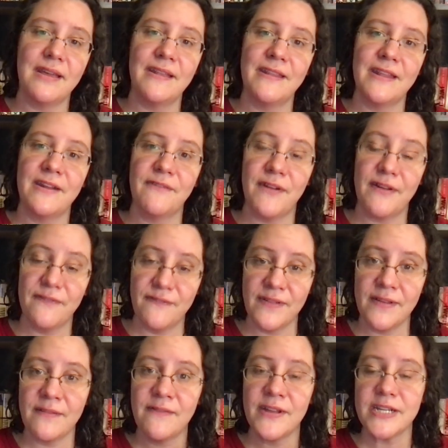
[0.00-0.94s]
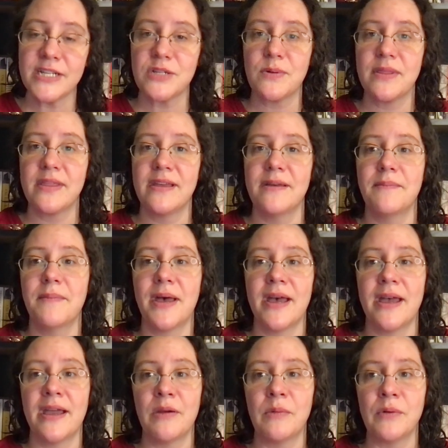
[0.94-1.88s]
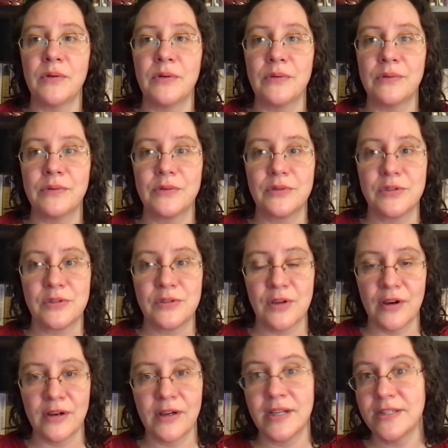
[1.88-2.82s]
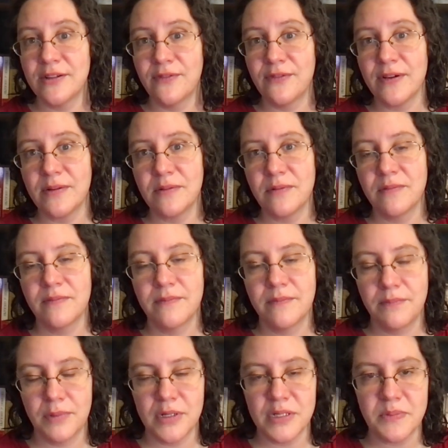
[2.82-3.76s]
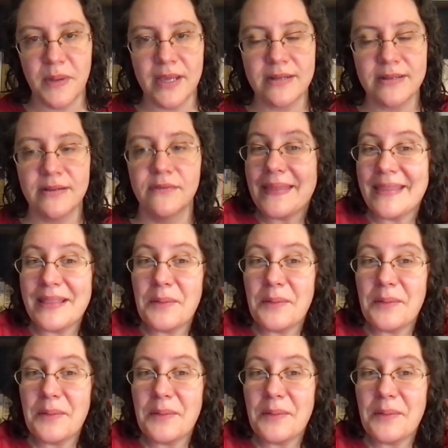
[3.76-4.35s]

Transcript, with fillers: And then if I finish with him, I will start a different perspective.